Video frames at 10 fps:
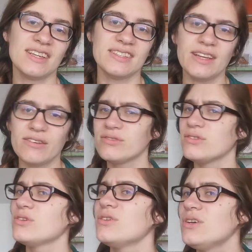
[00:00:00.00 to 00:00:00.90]
Is that
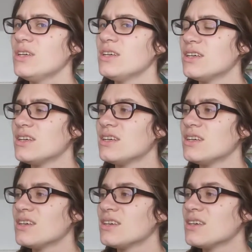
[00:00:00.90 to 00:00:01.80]
four?
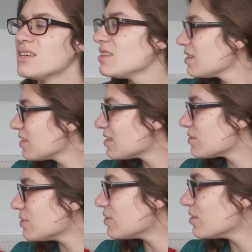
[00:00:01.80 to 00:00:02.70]
That's
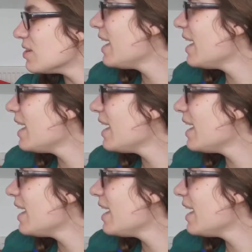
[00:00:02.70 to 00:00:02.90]
four.